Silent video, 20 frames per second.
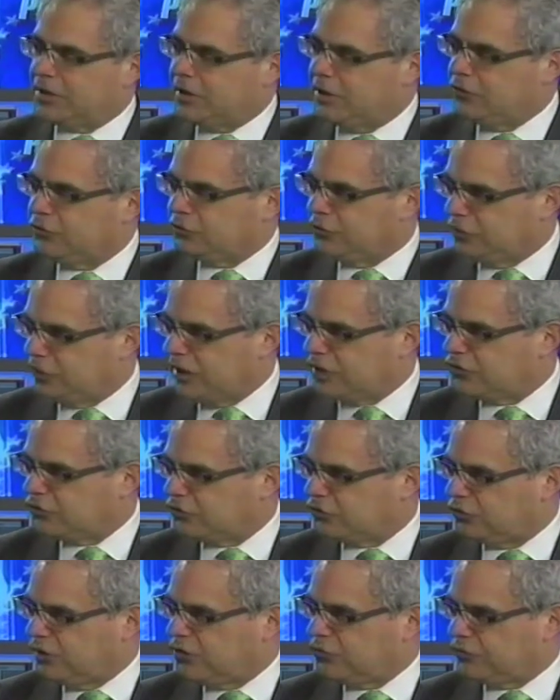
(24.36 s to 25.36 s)
because the
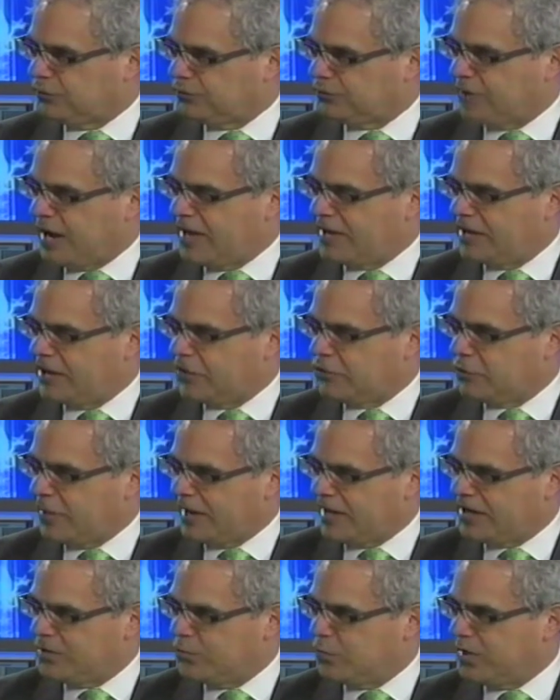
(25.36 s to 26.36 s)
legislature finally
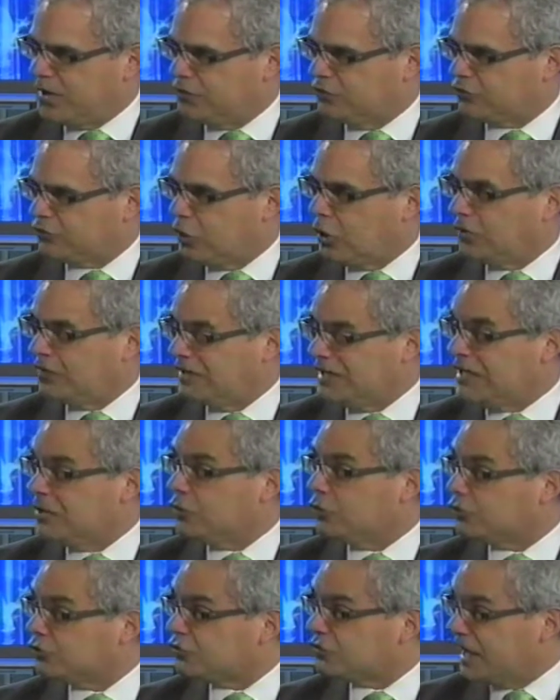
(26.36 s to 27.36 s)
granted what is called
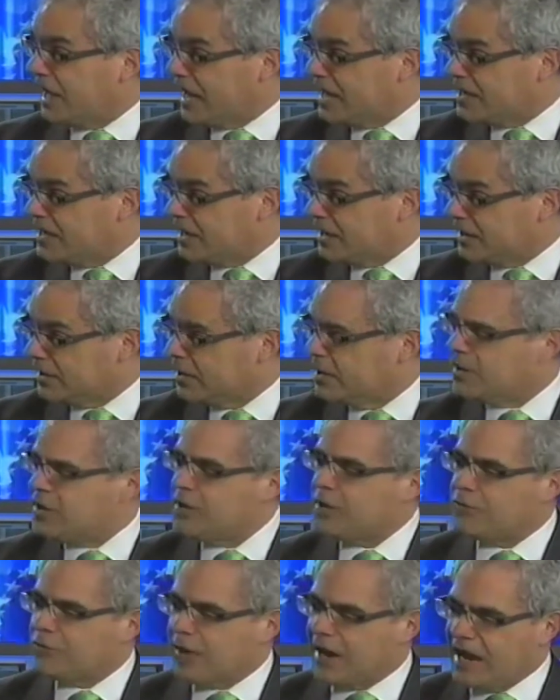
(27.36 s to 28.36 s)
legal standing
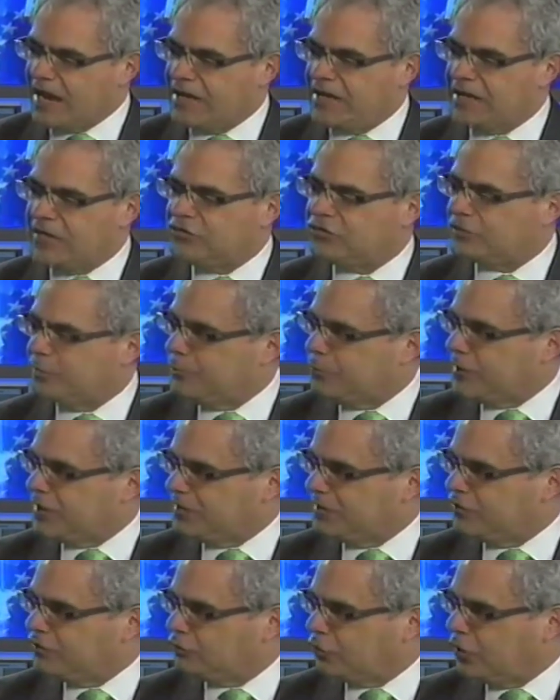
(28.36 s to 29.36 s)
for entities to
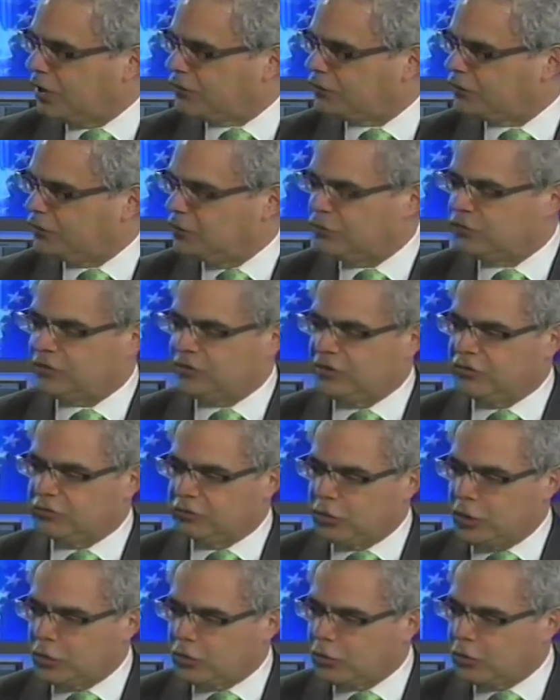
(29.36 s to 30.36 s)
bring these lawsuits. These
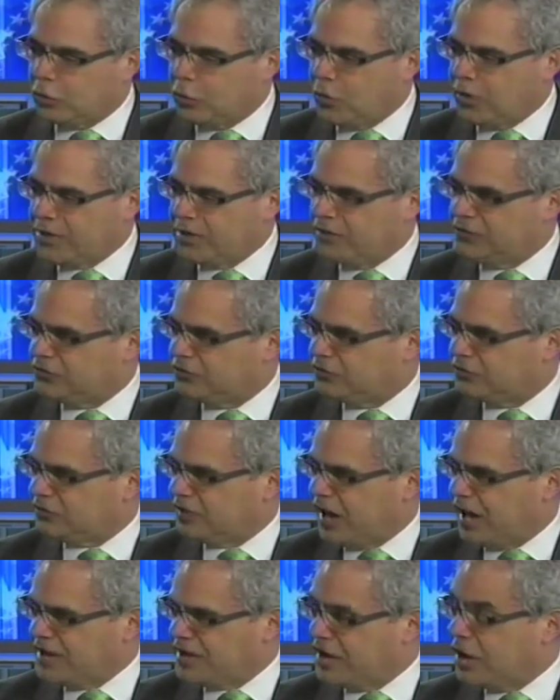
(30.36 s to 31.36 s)
local ordinances,
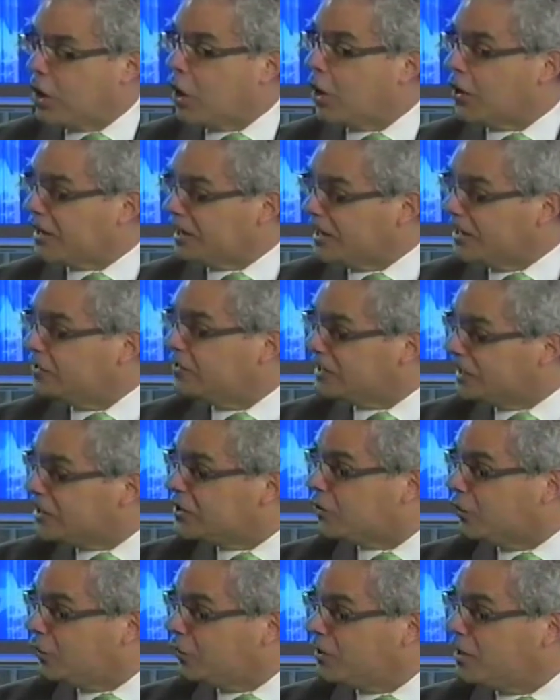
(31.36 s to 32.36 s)
Tanya, are
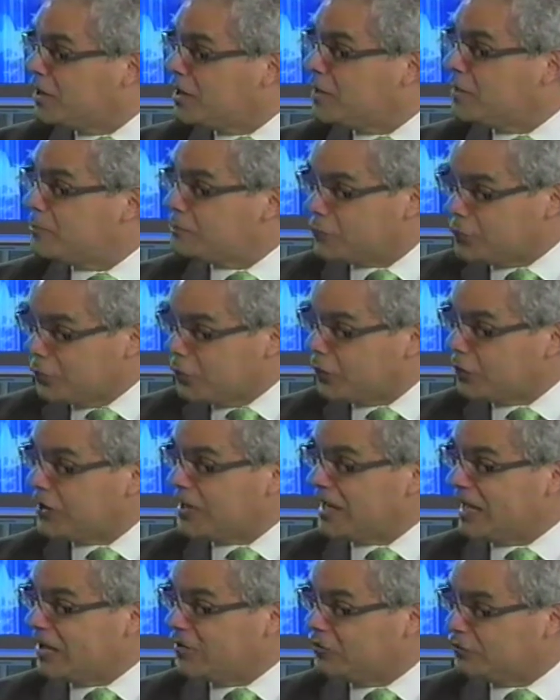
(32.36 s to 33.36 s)
illegal
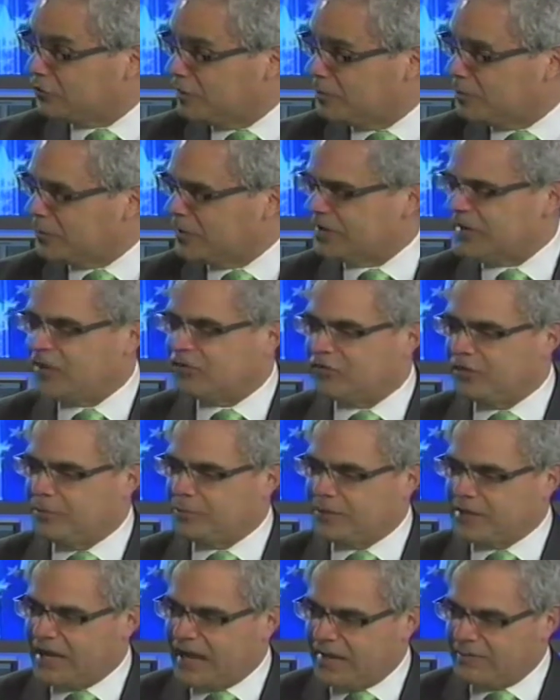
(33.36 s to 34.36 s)
purely and simply. They
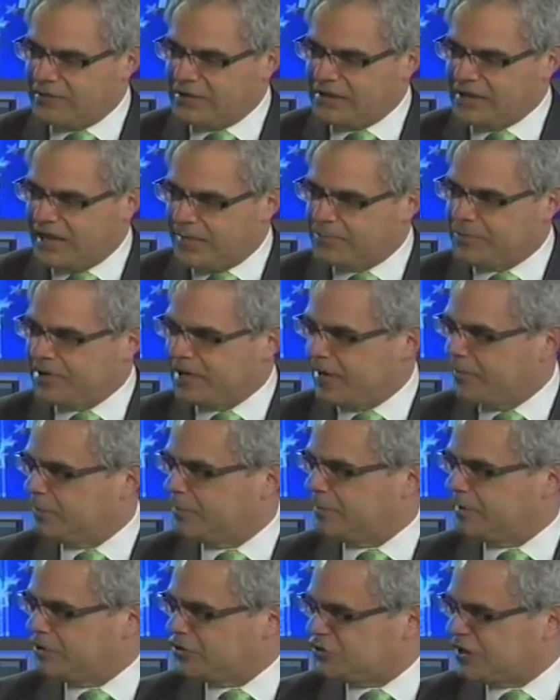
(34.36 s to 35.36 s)
simply haven't yet been
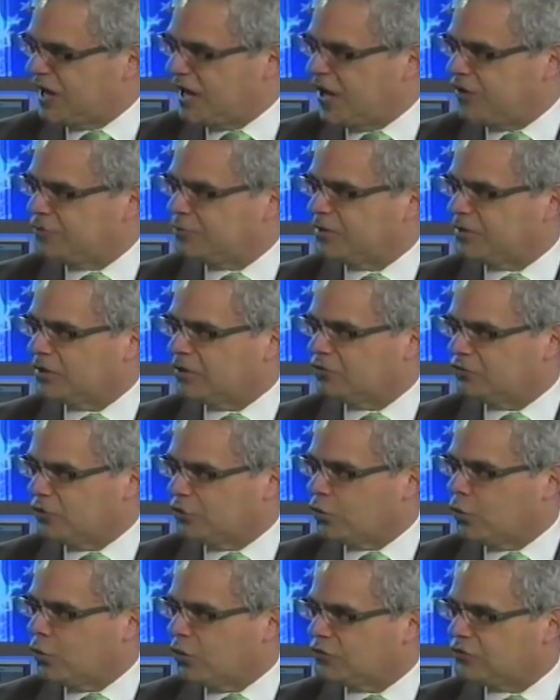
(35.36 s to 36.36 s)
able to be challenged because
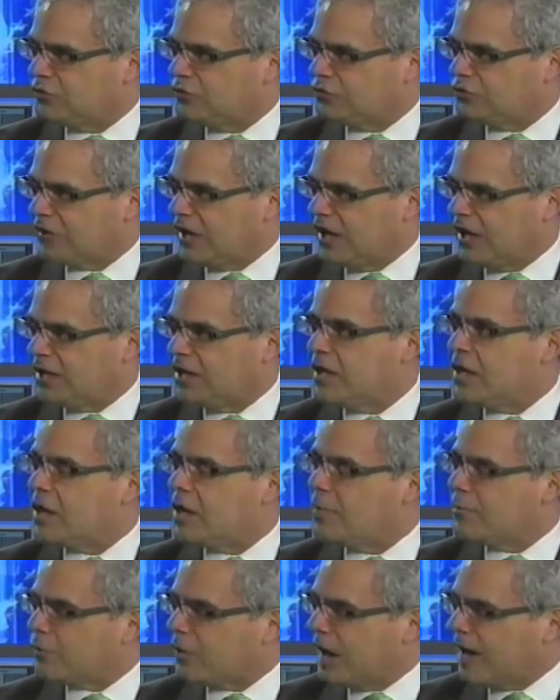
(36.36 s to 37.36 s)
the courts have said
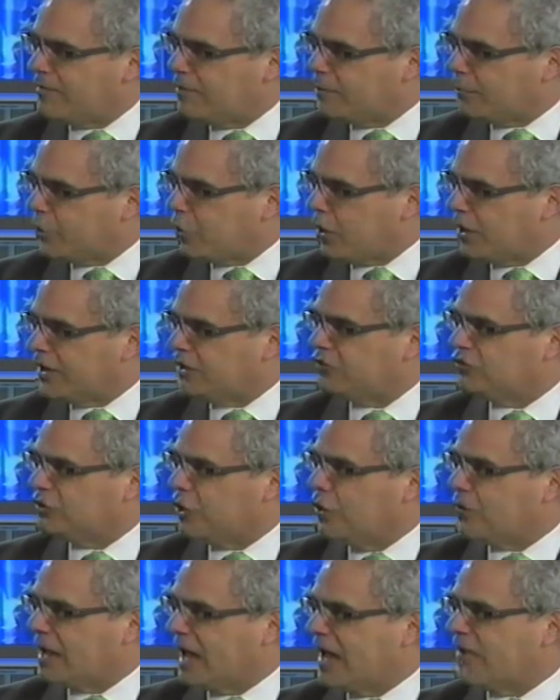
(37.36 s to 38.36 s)
private parties
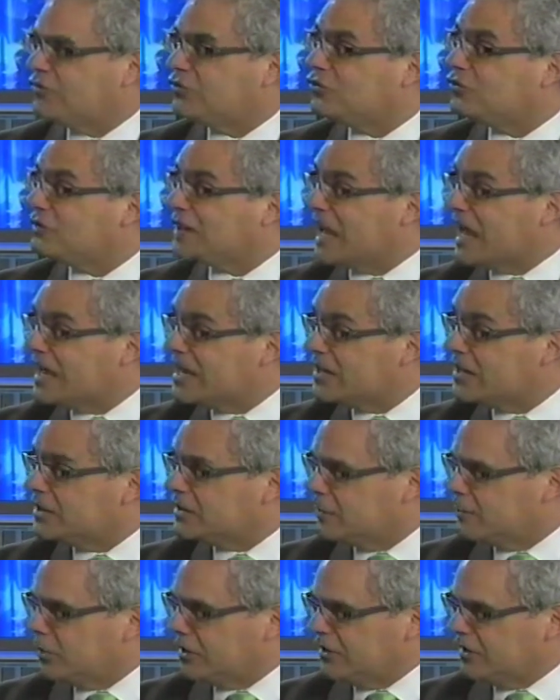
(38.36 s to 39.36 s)
don't have standing
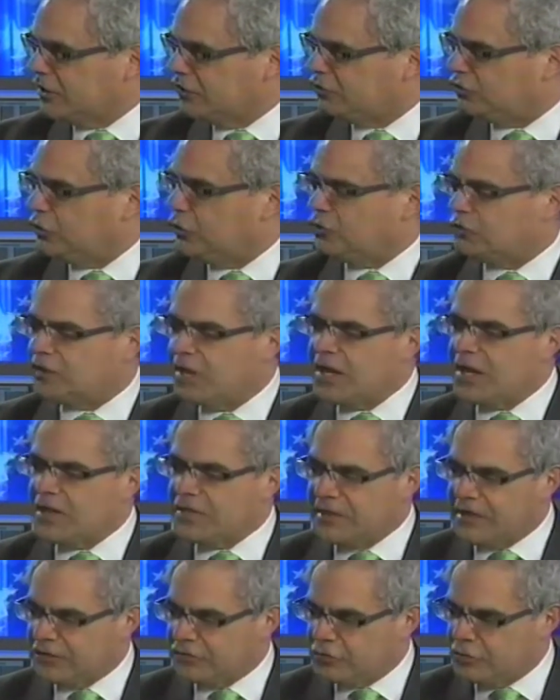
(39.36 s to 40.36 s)
to bring these suits.
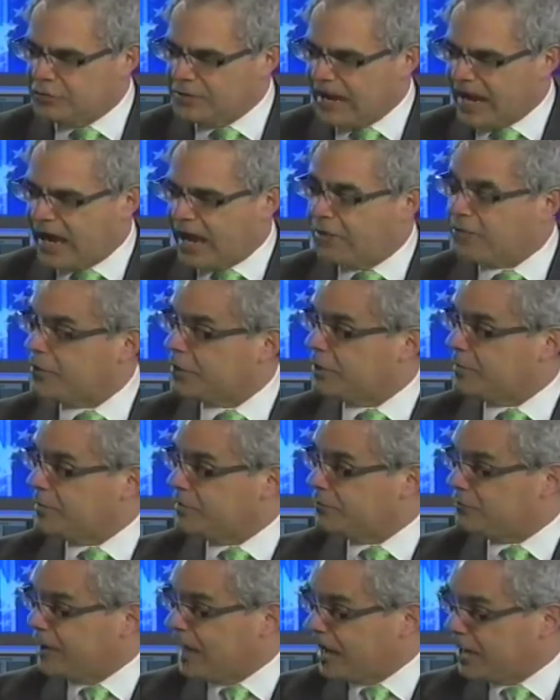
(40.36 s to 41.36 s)
They do now. They're going
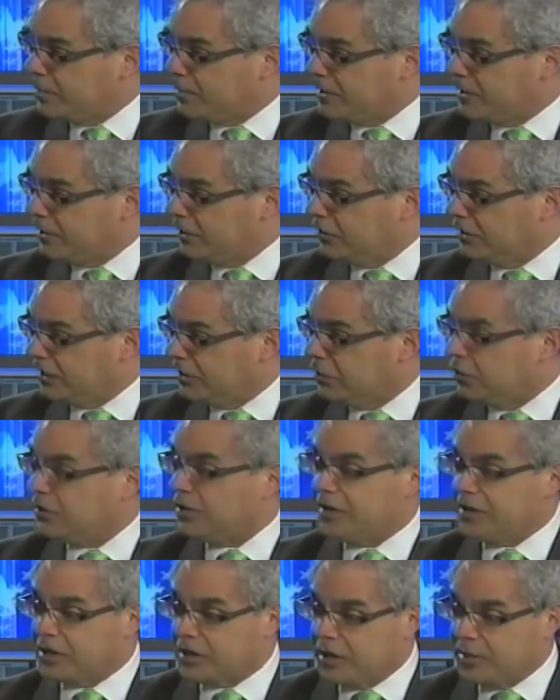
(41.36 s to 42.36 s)
to be found to be
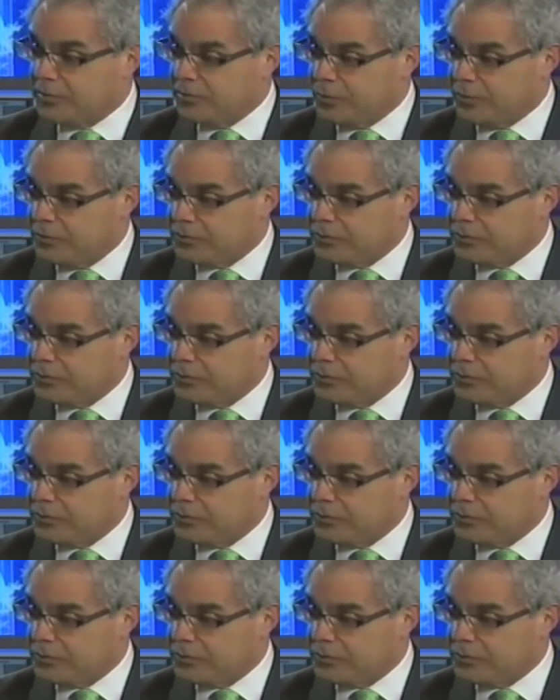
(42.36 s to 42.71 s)
illegal, and they're going to be